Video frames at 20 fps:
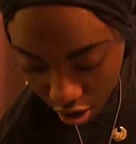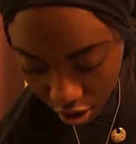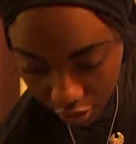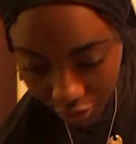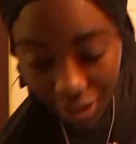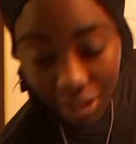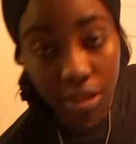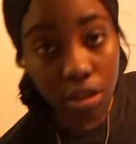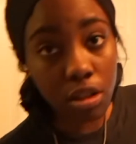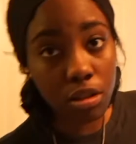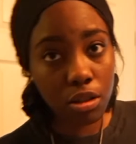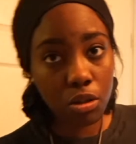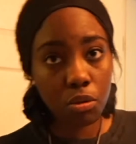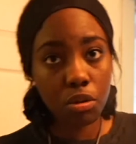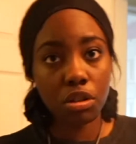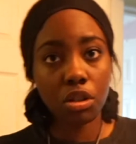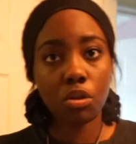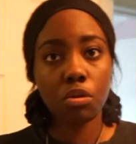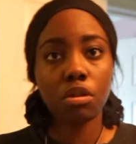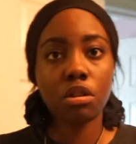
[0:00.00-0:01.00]
That's also
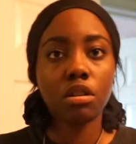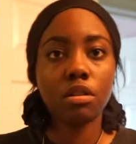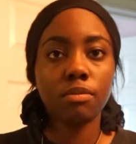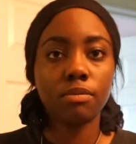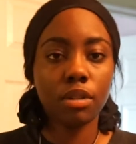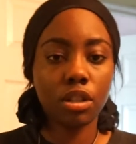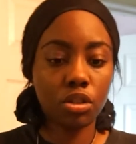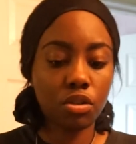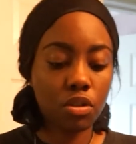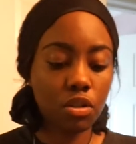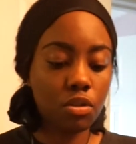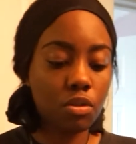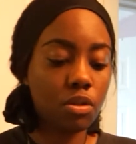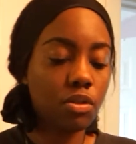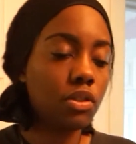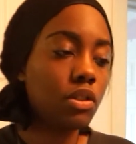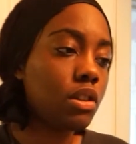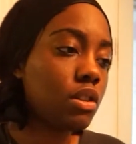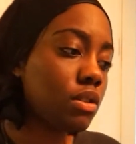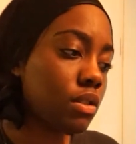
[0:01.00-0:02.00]
a toner that you can use
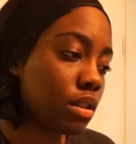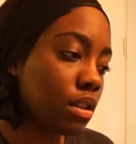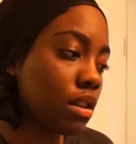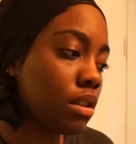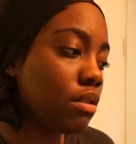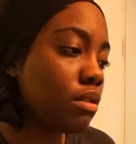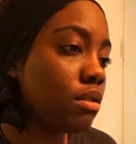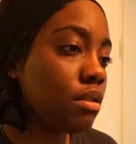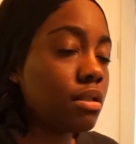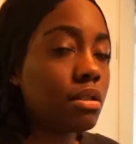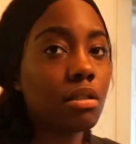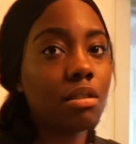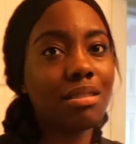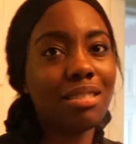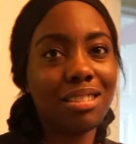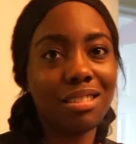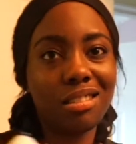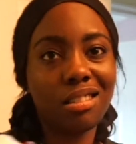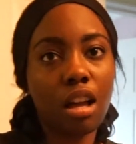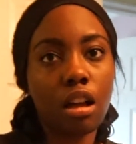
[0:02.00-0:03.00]
for your skin.
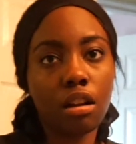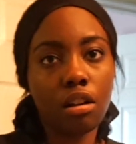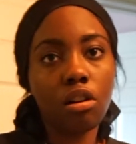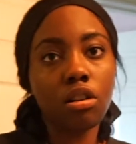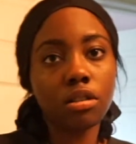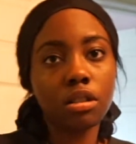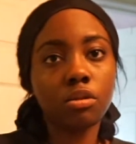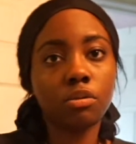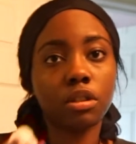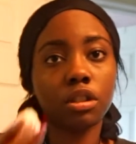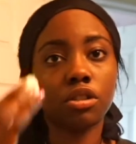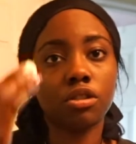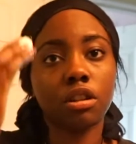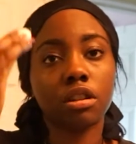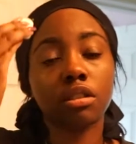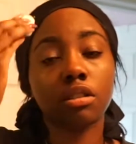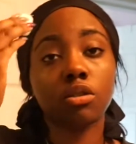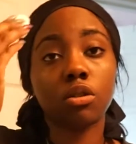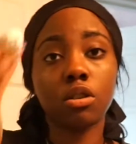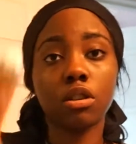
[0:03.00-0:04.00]
It's also in the
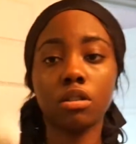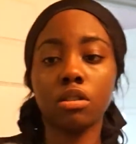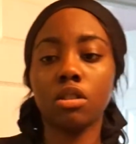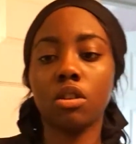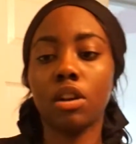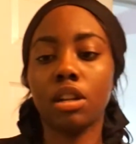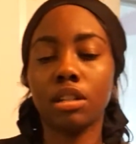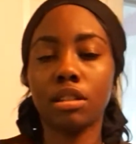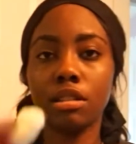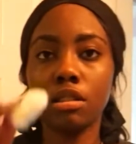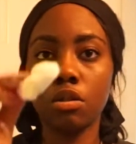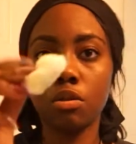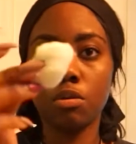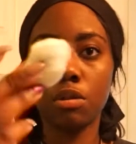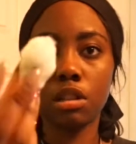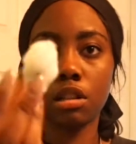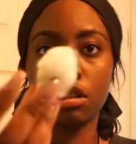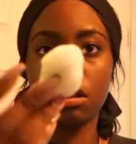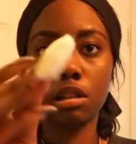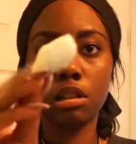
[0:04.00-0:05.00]
drugstore. So I just
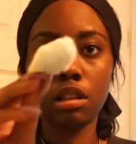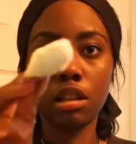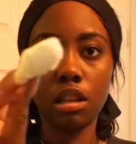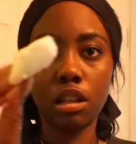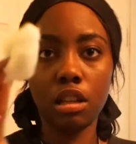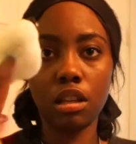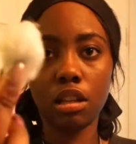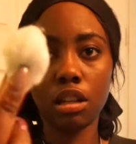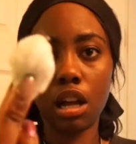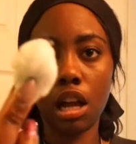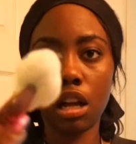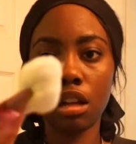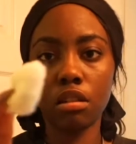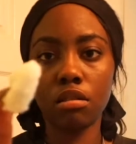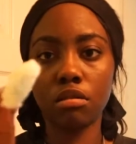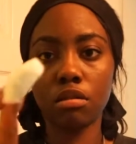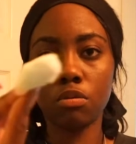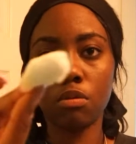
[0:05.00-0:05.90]
use a clean cotton